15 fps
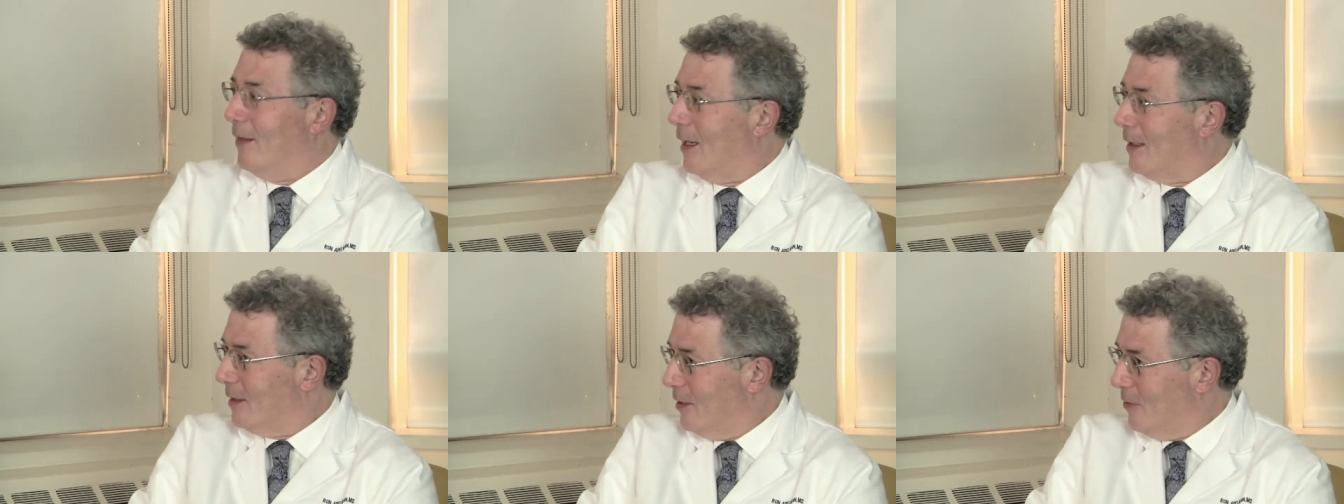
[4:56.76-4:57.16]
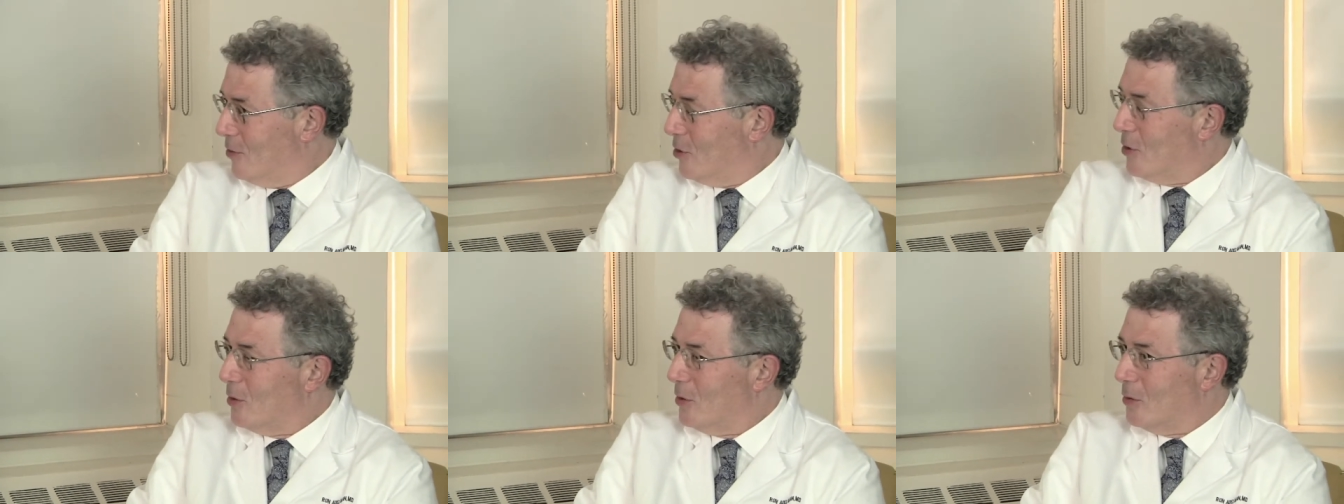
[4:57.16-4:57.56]
That
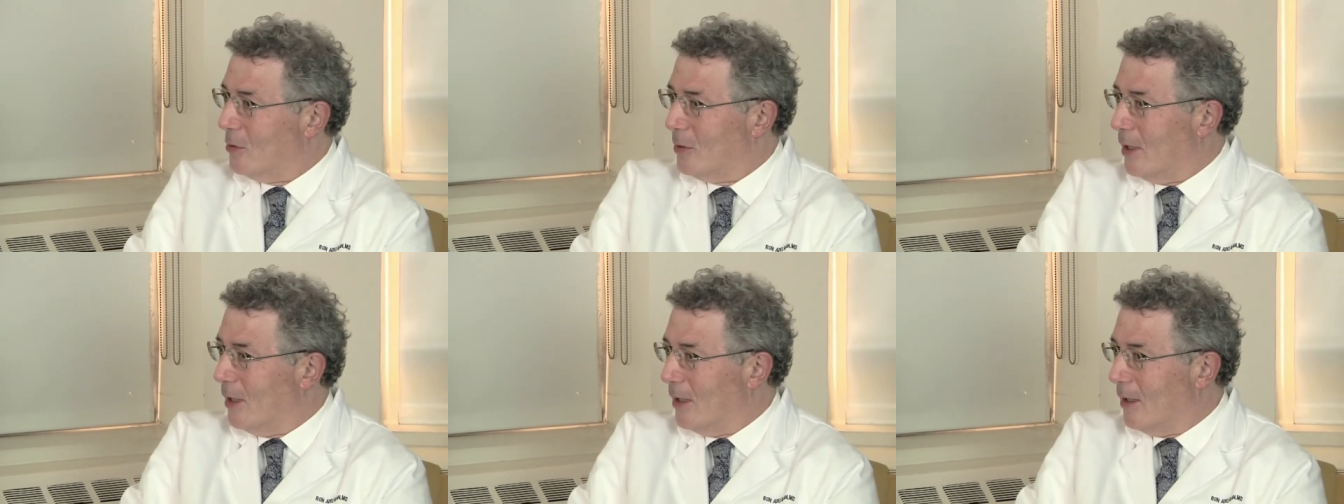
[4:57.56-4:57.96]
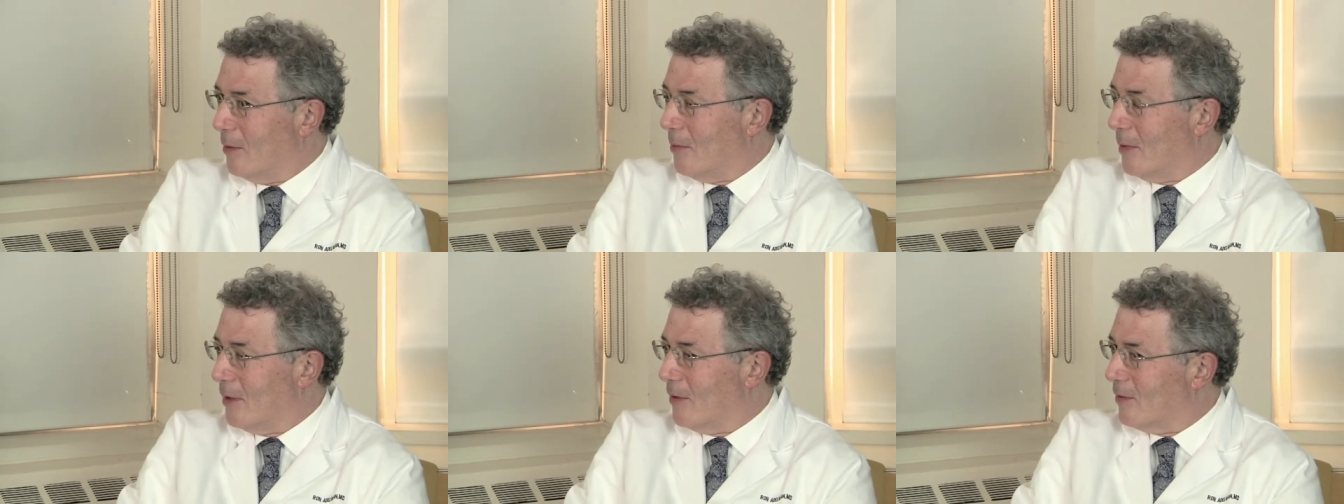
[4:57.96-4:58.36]
gives
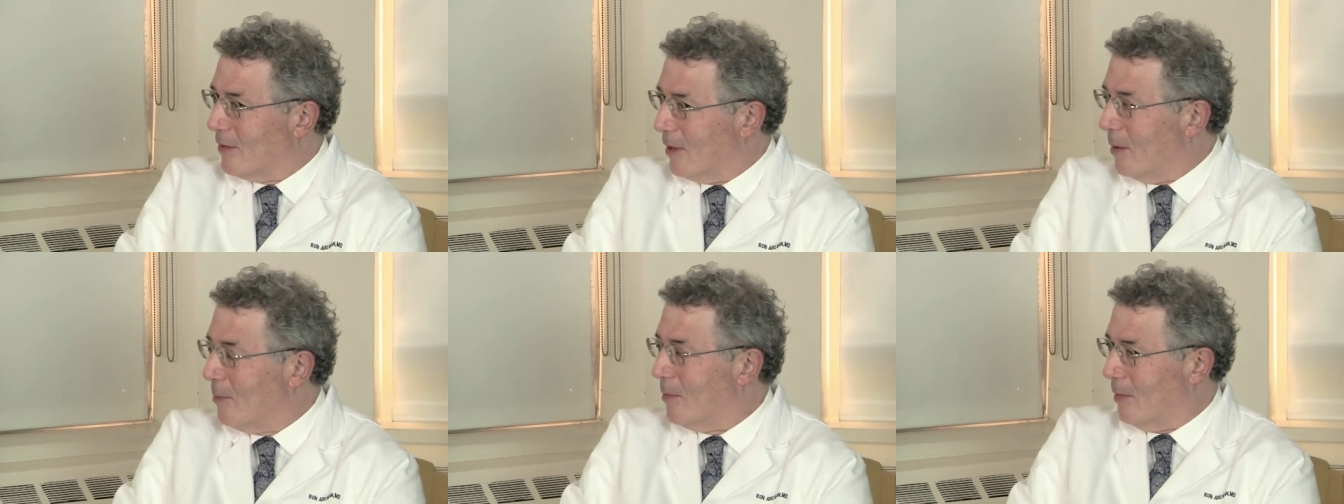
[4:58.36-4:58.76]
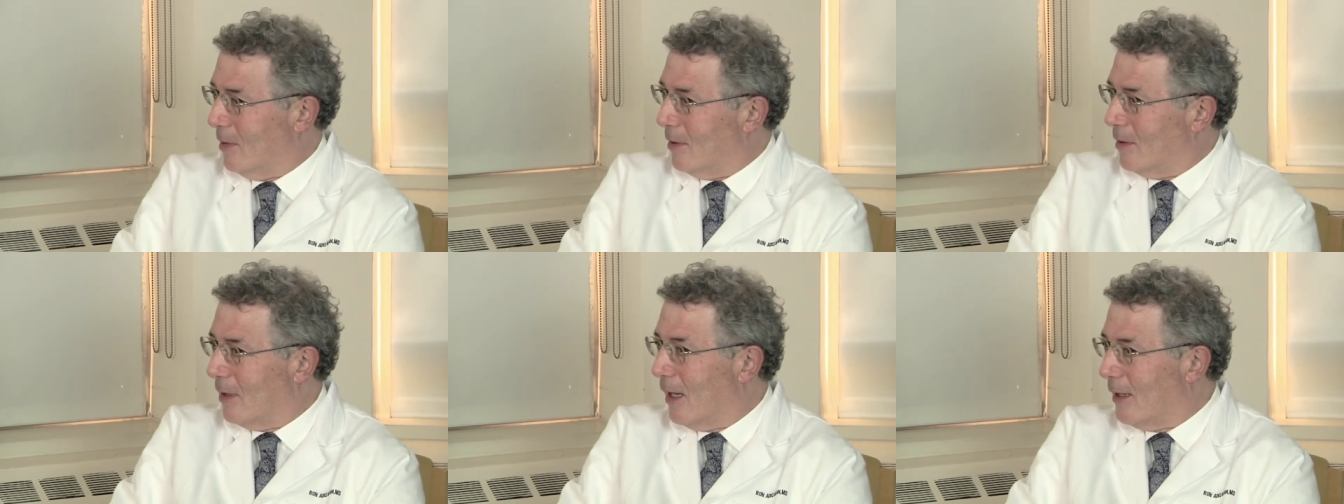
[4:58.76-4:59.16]
you some
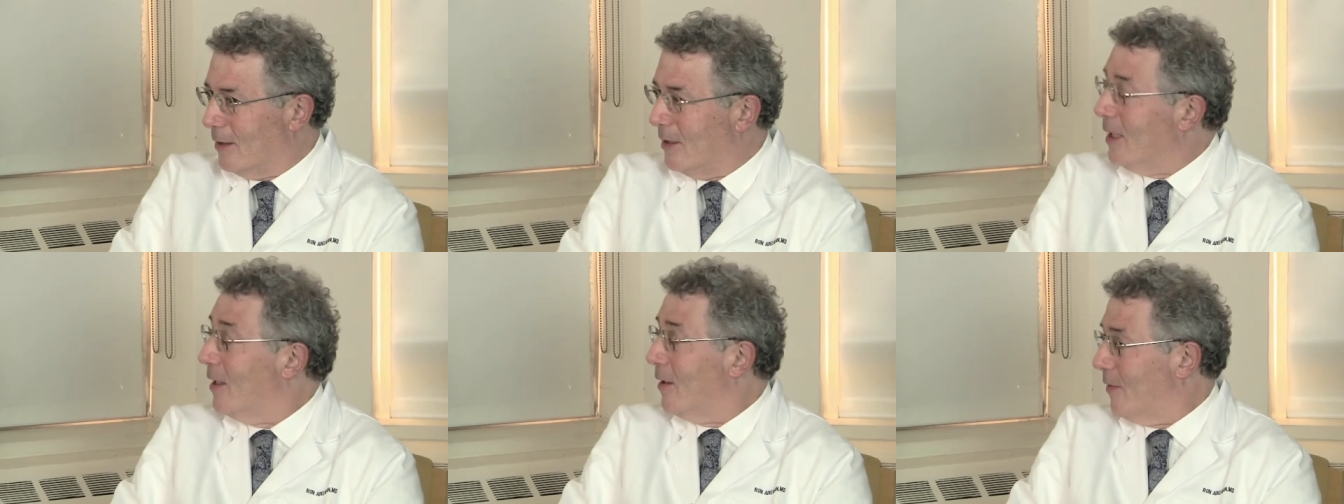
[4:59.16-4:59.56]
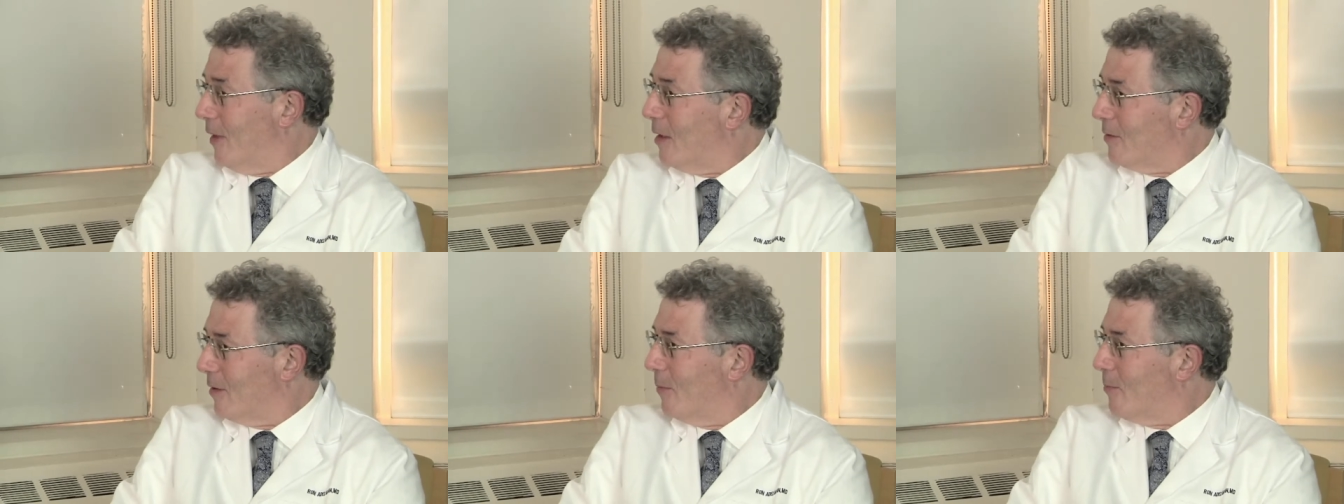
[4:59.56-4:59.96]
idea
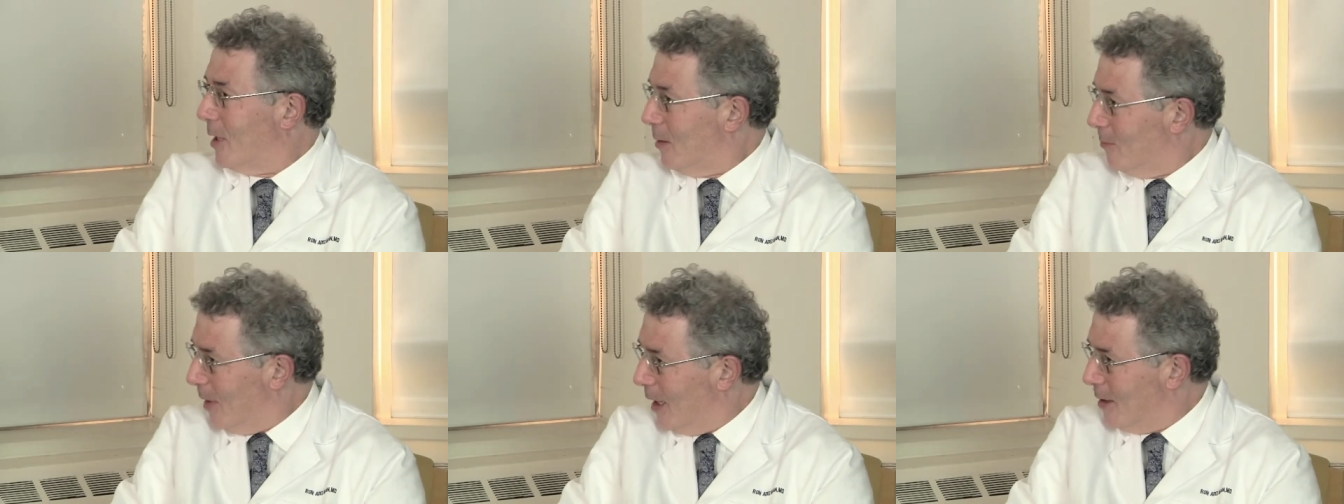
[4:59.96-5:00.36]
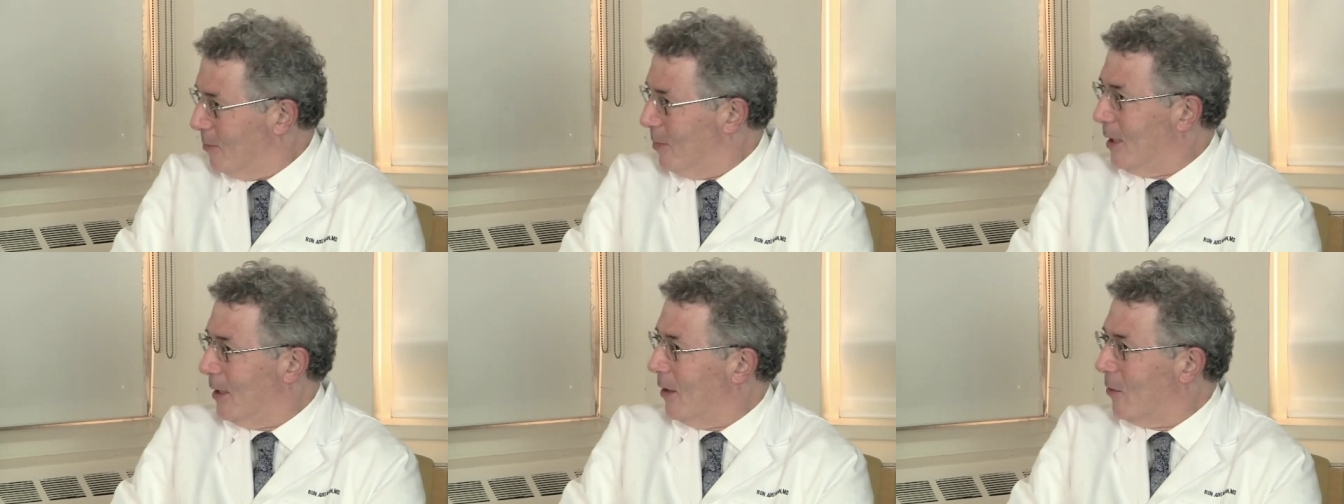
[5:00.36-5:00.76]
that something
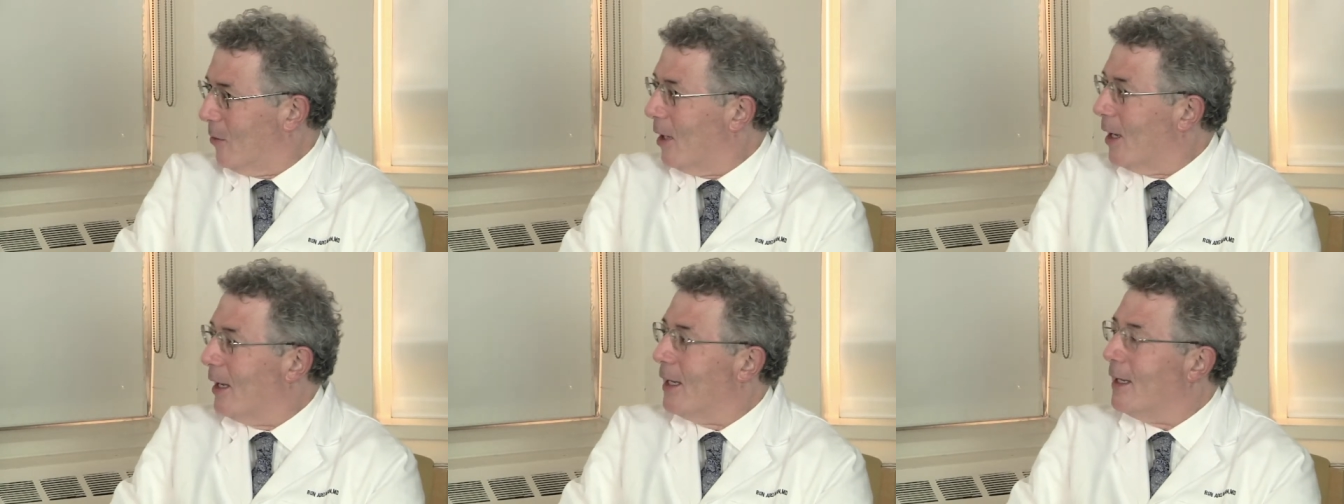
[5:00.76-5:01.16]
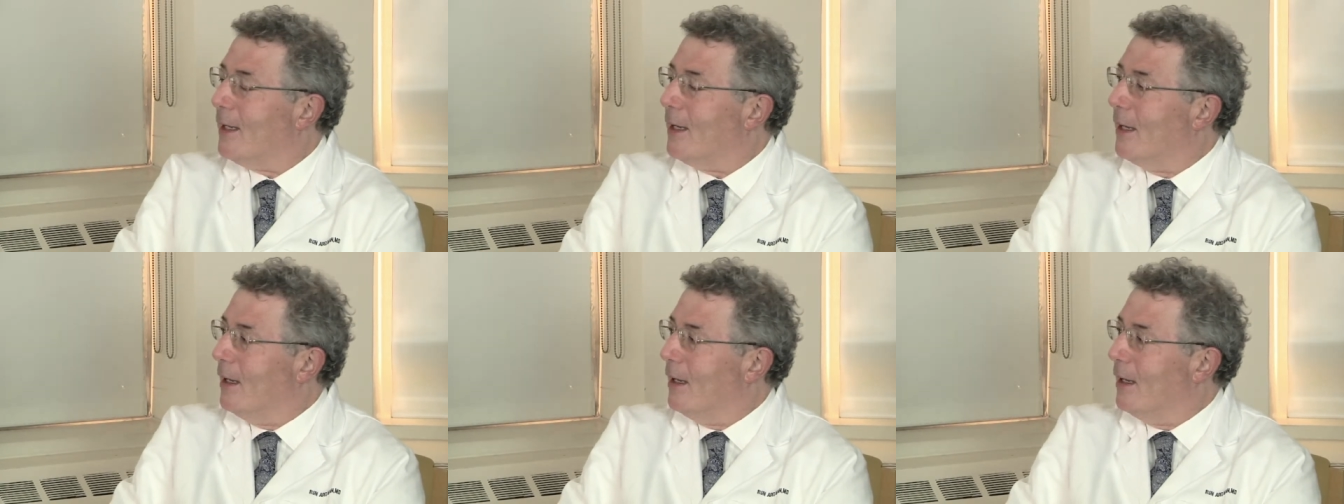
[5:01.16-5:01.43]
might be awry.